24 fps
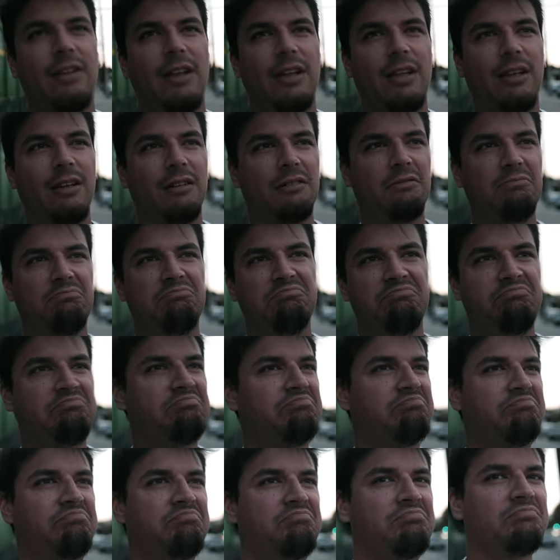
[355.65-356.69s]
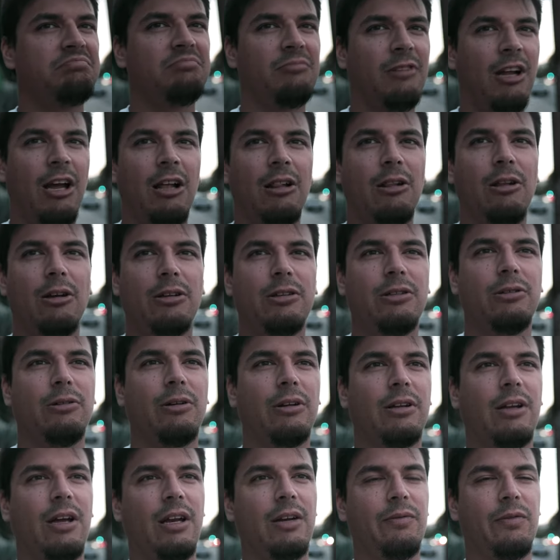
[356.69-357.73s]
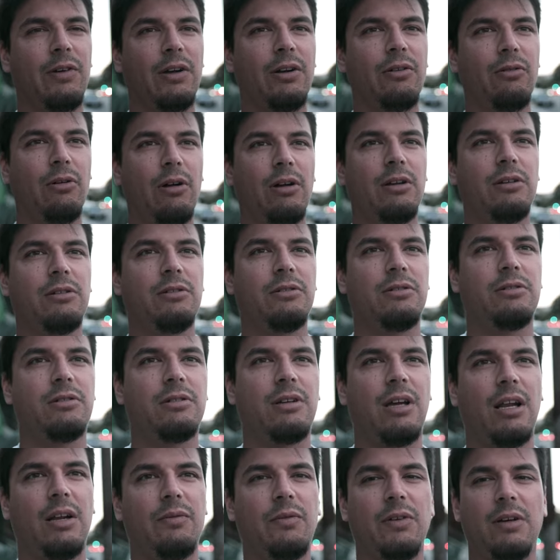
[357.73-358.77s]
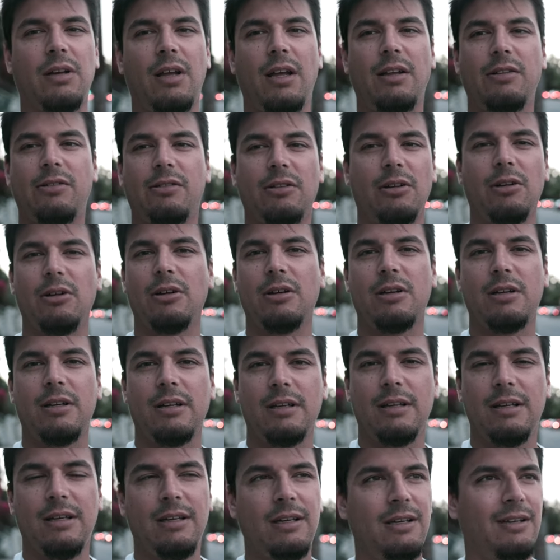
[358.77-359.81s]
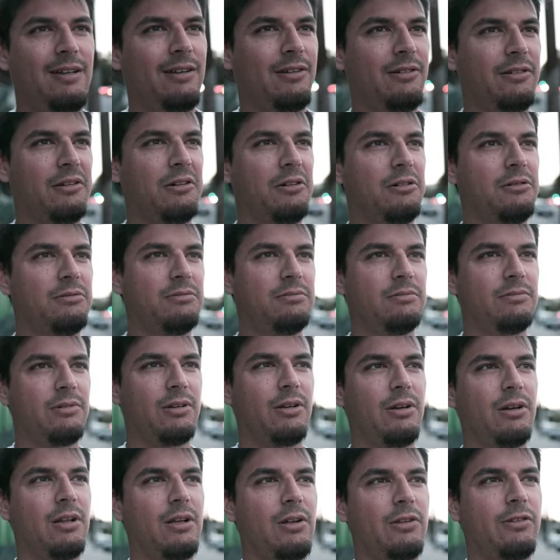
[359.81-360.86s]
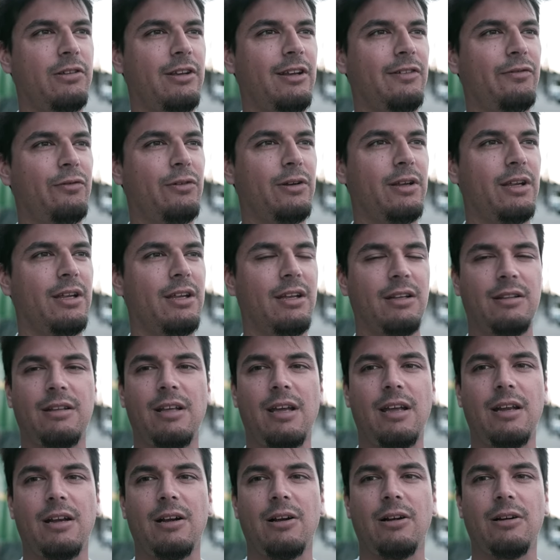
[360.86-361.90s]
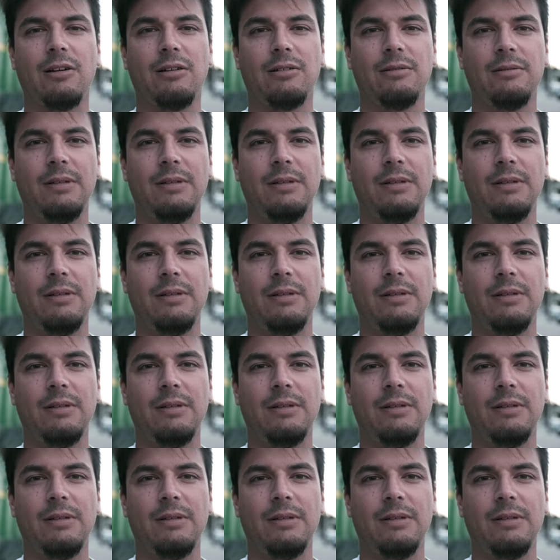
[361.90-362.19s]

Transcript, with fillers: like a a look to it, kind of a grunge, kind of a nice look. So we're gonna go see if we can get that here